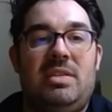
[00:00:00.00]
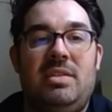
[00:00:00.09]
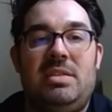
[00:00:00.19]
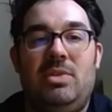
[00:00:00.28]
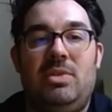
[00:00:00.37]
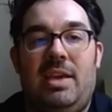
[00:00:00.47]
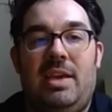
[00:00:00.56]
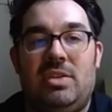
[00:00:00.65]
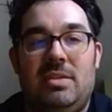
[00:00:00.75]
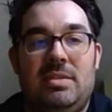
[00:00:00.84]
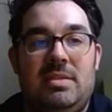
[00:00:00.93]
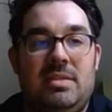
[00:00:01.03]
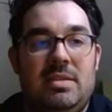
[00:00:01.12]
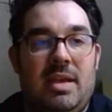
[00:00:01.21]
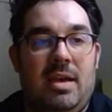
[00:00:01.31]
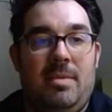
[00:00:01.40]
mutations
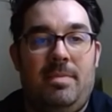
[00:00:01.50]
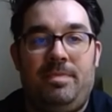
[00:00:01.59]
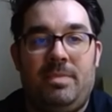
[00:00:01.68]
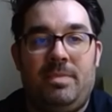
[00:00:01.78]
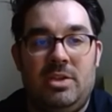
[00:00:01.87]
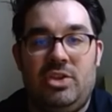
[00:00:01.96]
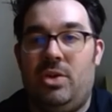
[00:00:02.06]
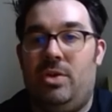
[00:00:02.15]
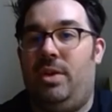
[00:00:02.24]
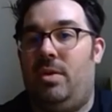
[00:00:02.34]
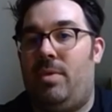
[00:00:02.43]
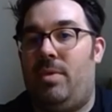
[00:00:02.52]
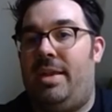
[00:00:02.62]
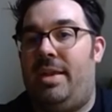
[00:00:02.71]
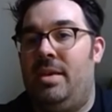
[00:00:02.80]
shown here in red,